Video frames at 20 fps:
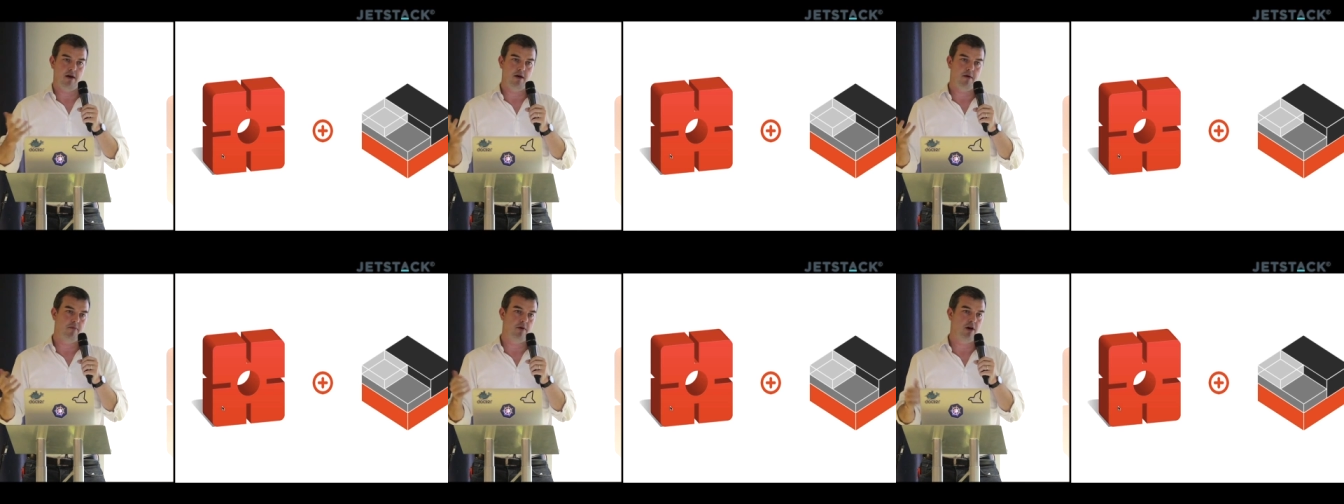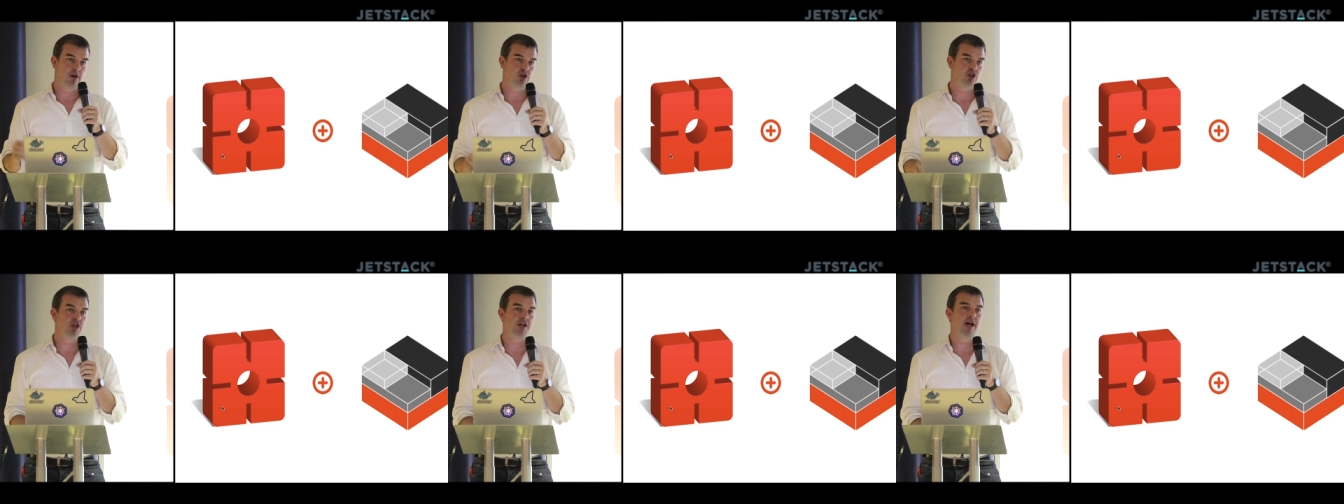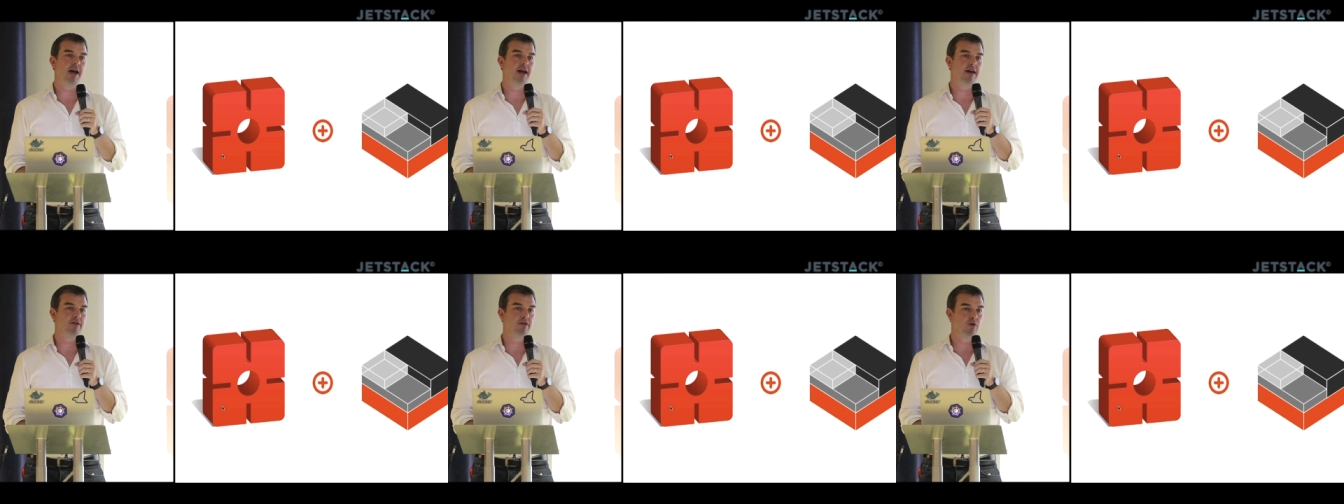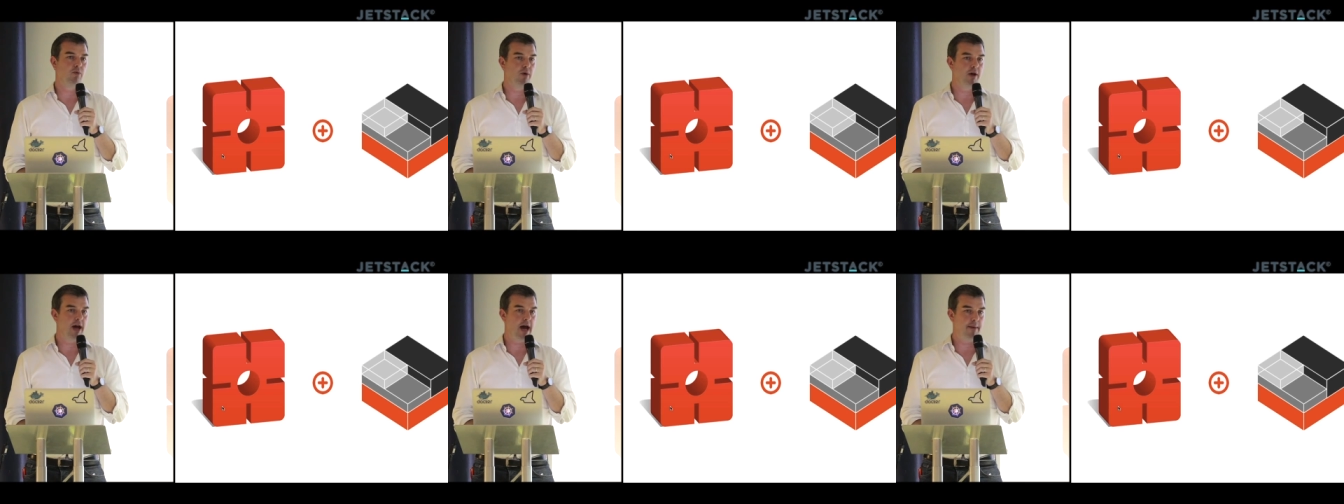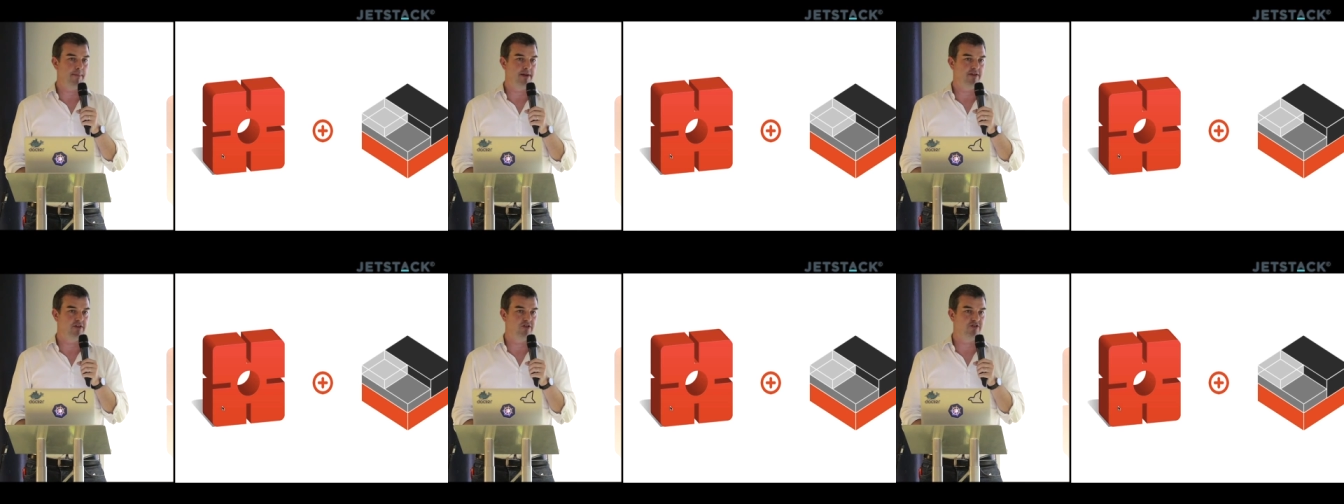a GA that we're
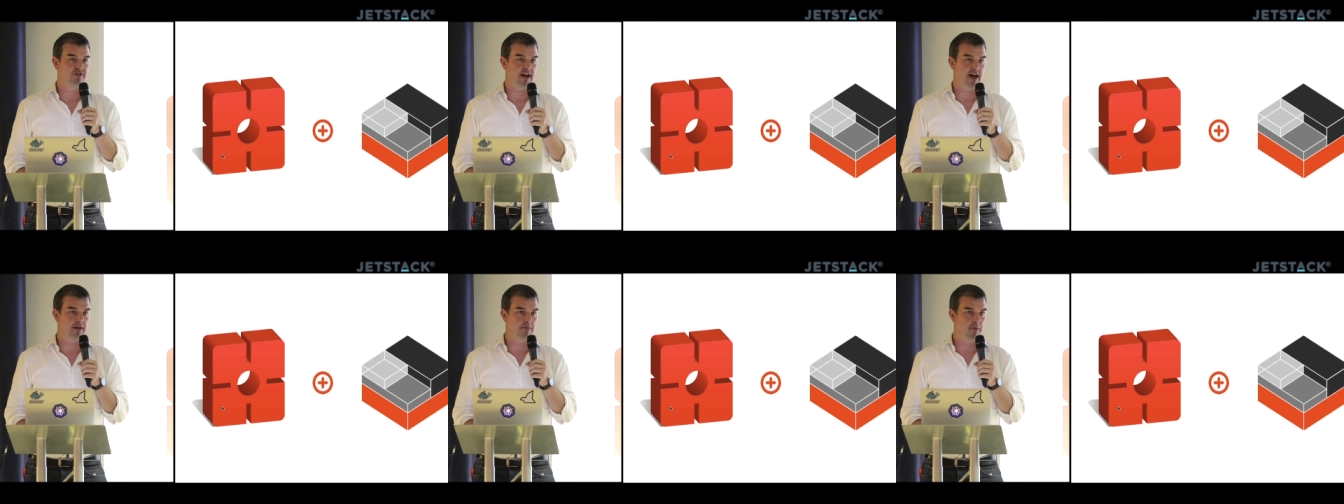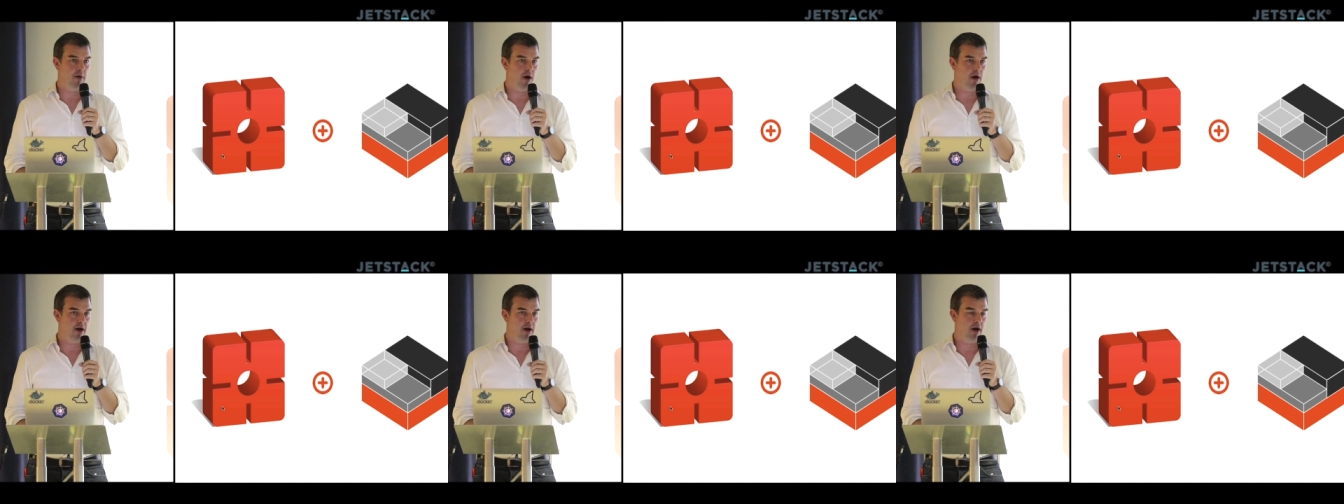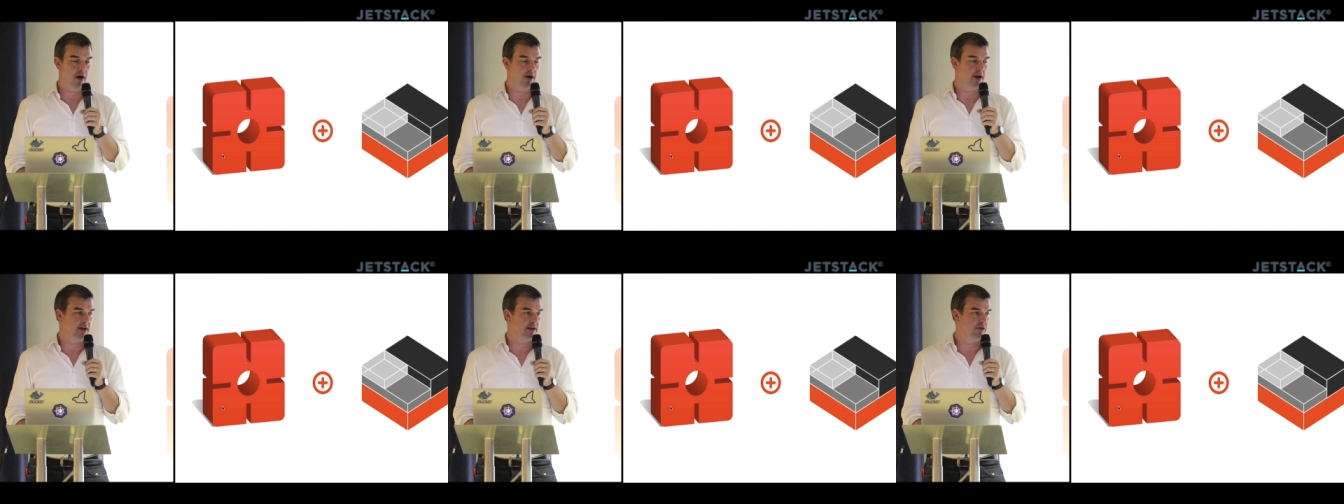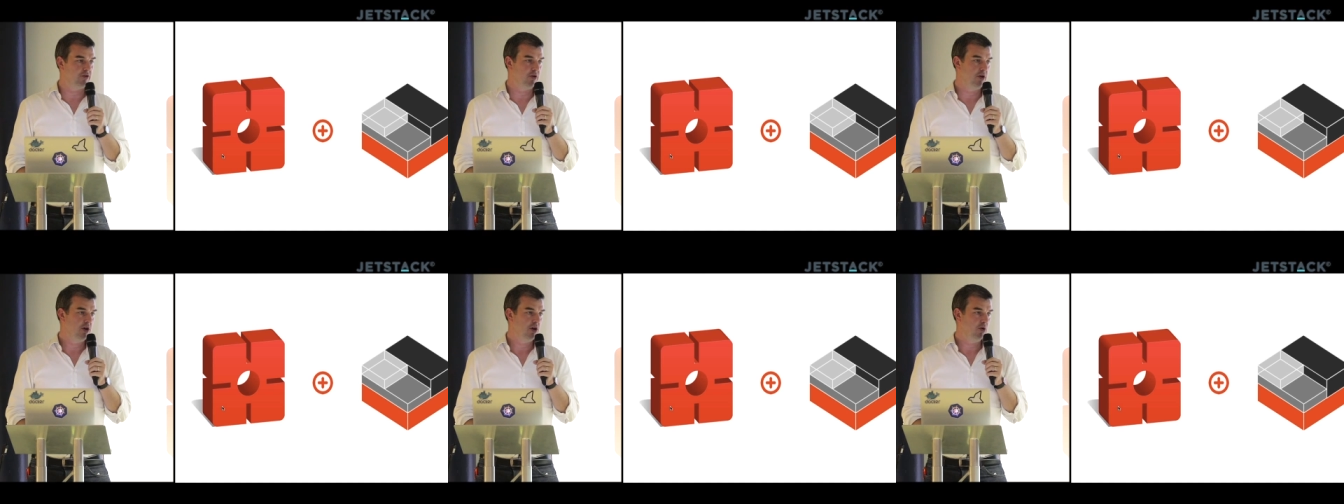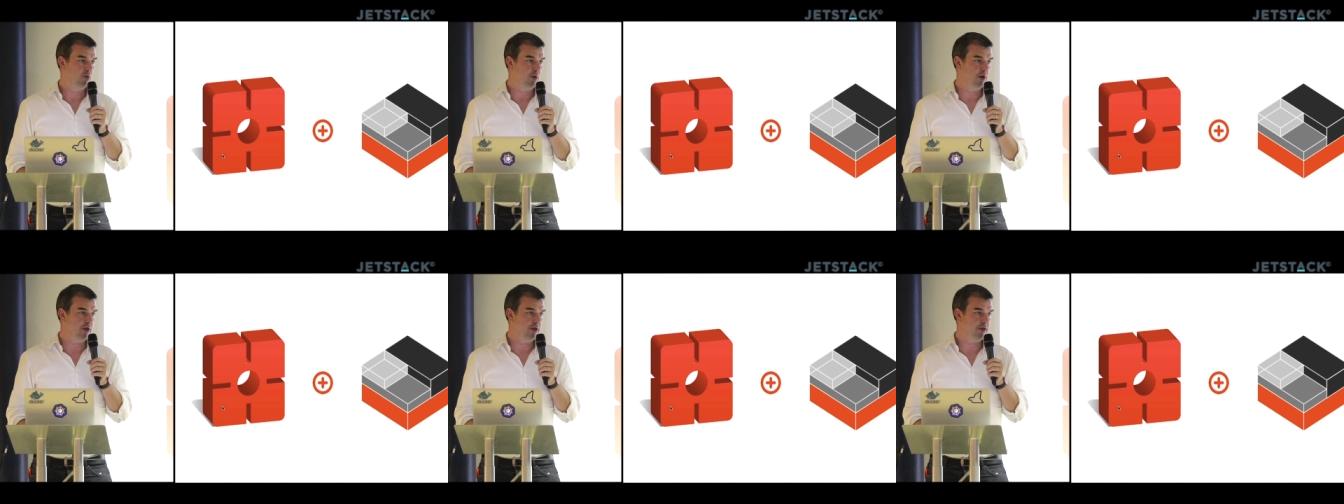happy to stand behind
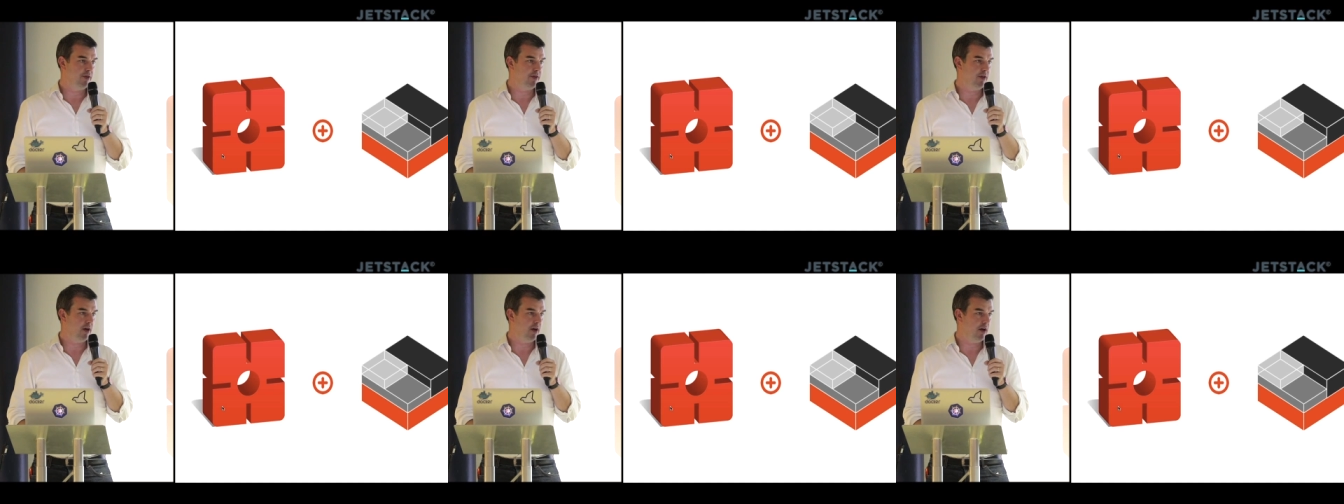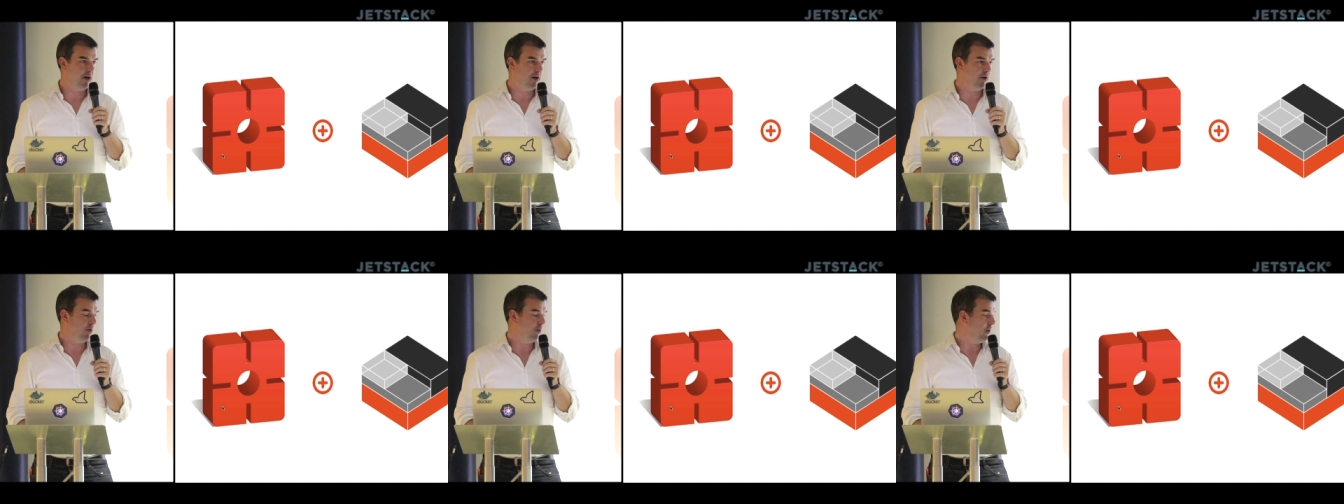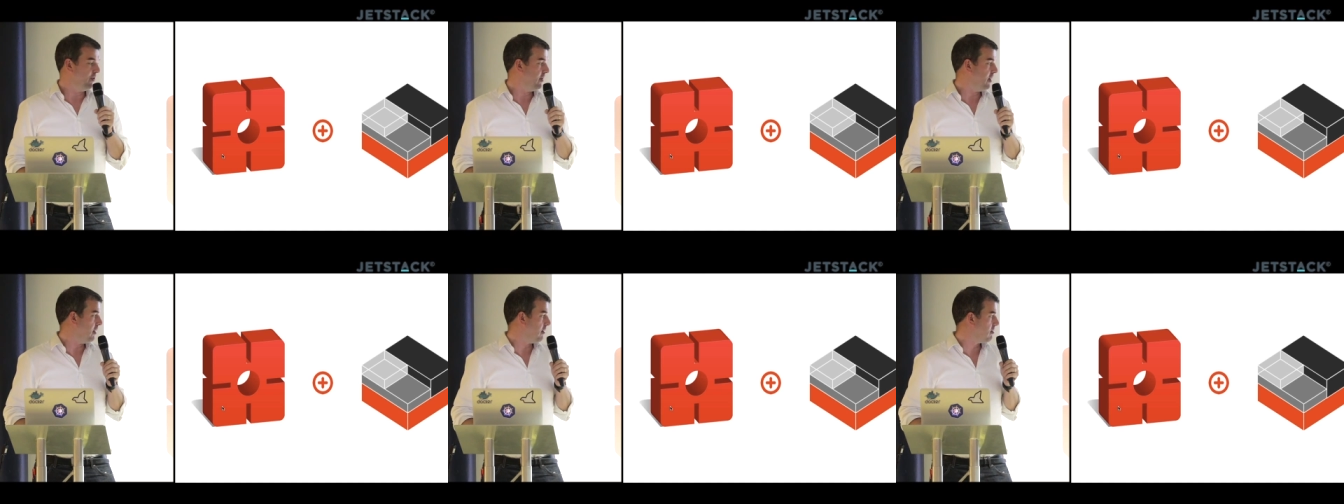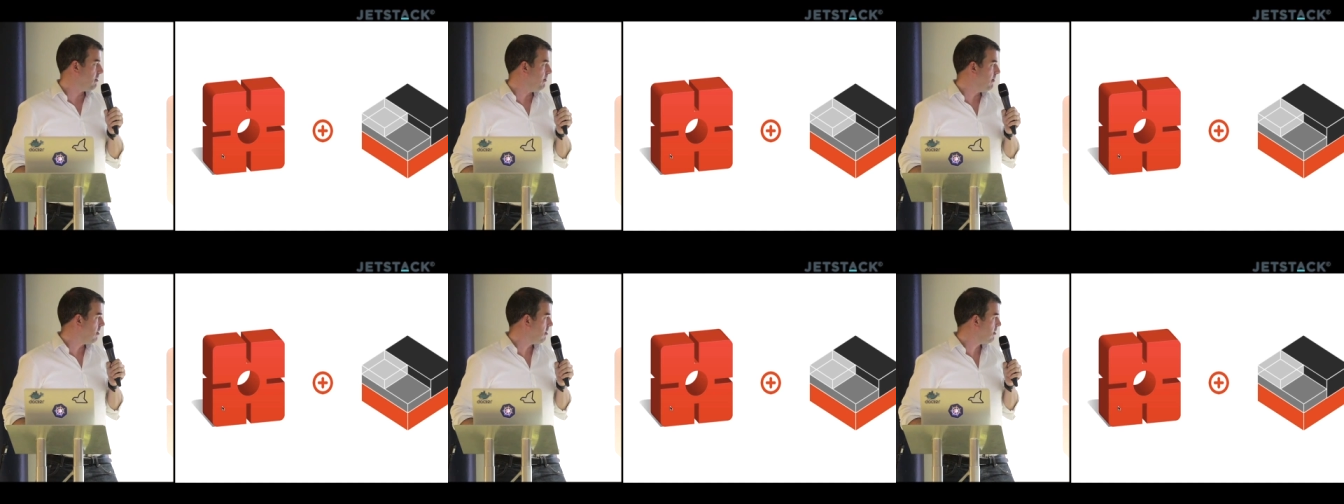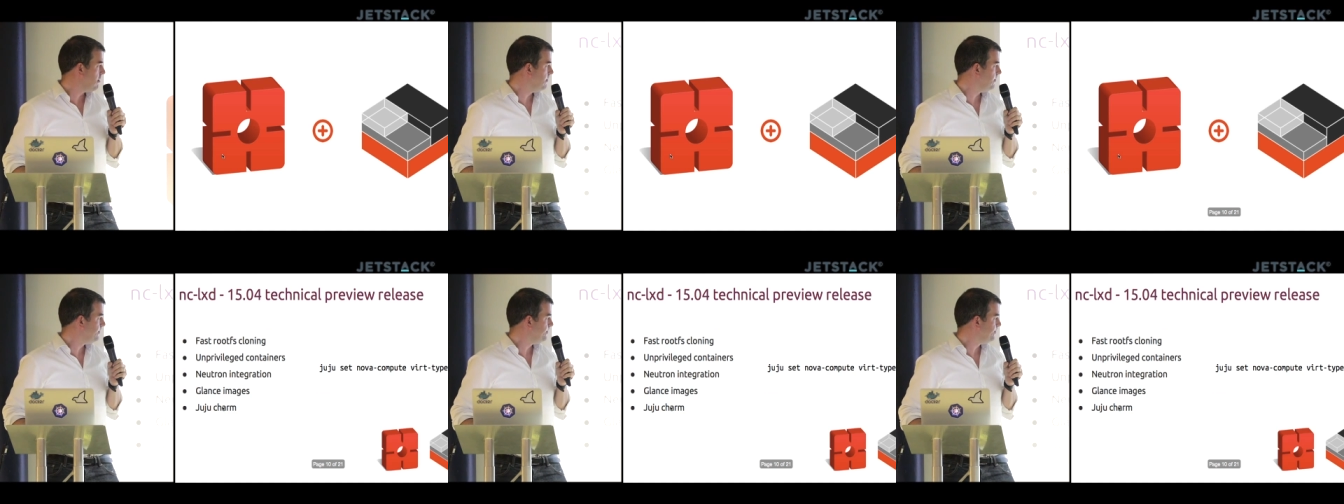with
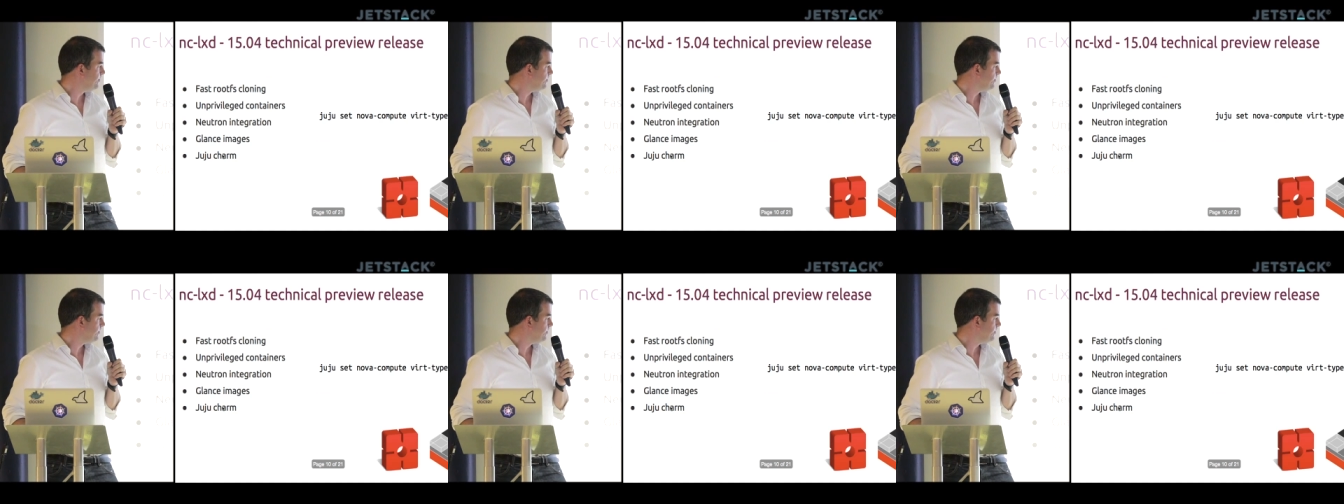customers.